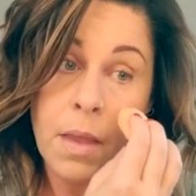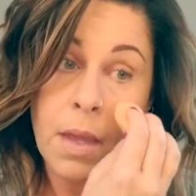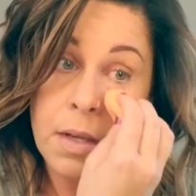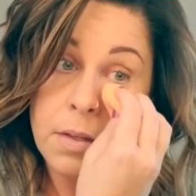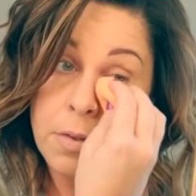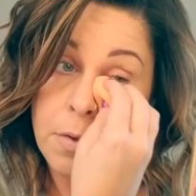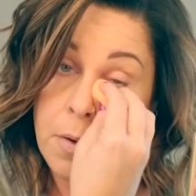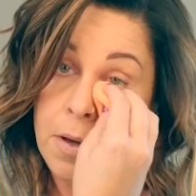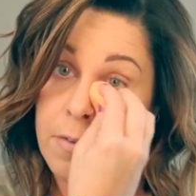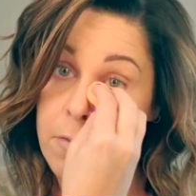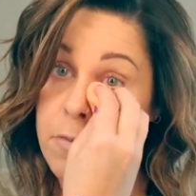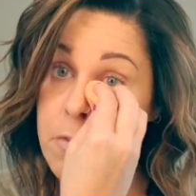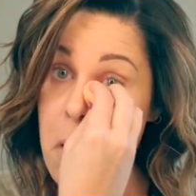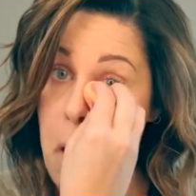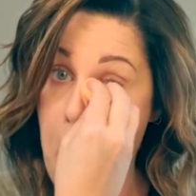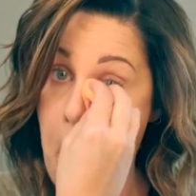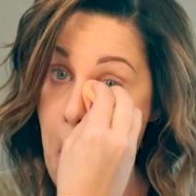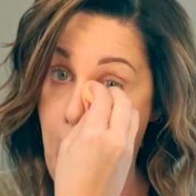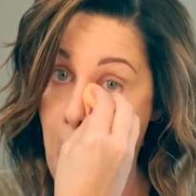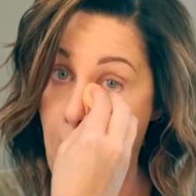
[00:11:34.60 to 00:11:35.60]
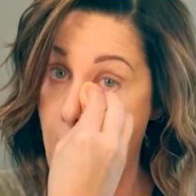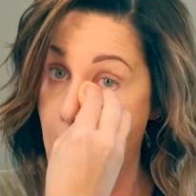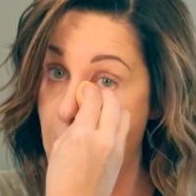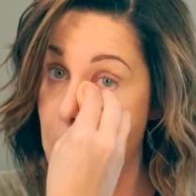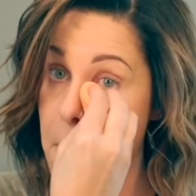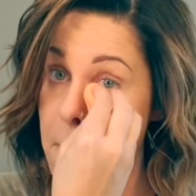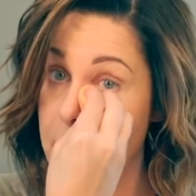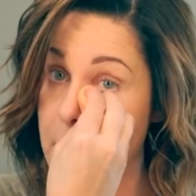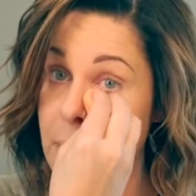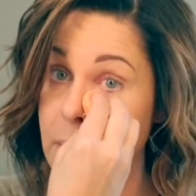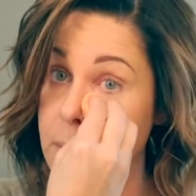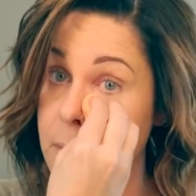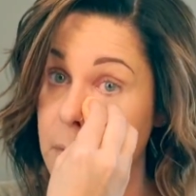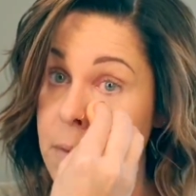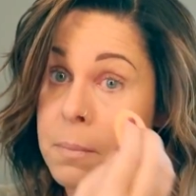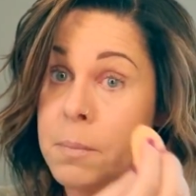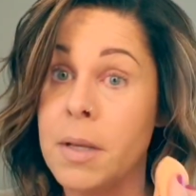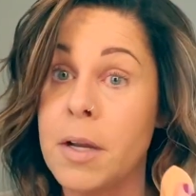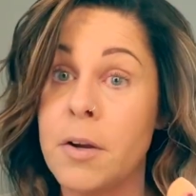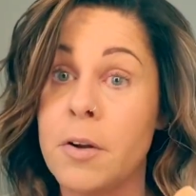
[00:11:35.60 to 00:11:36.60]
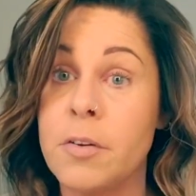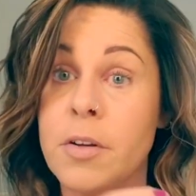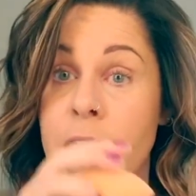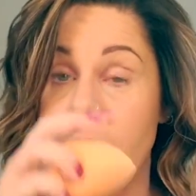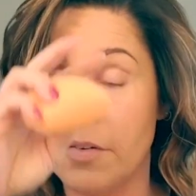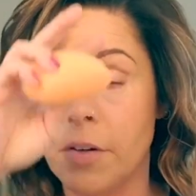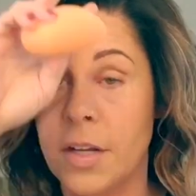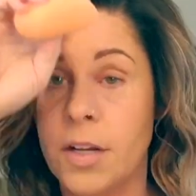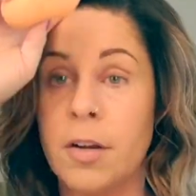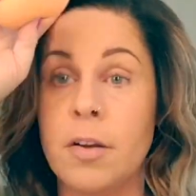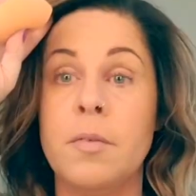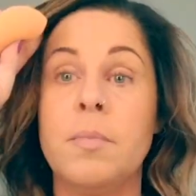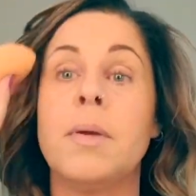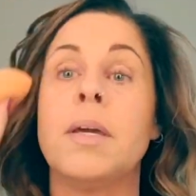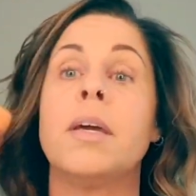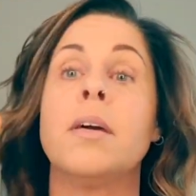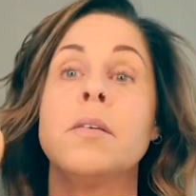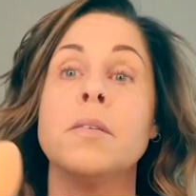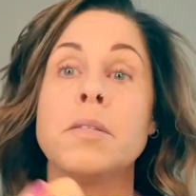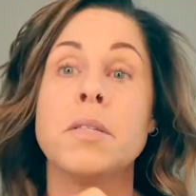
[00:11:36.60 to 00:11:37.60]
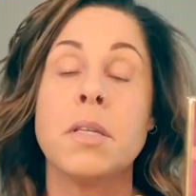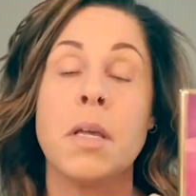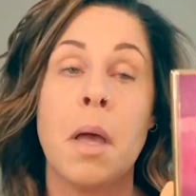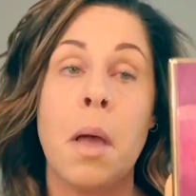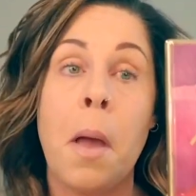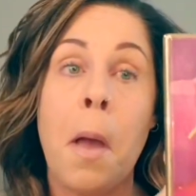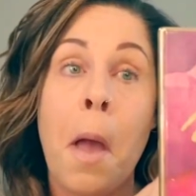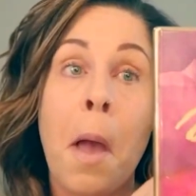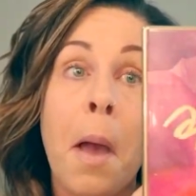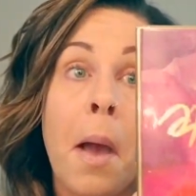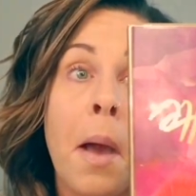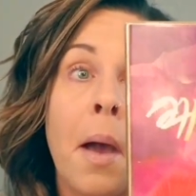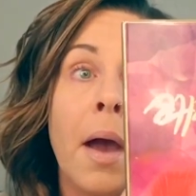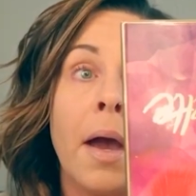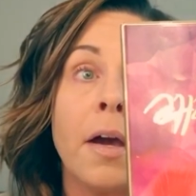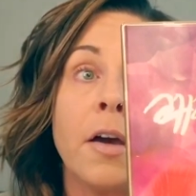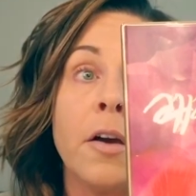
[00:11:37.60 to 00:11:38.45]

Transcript: I do have my little mirror down here because I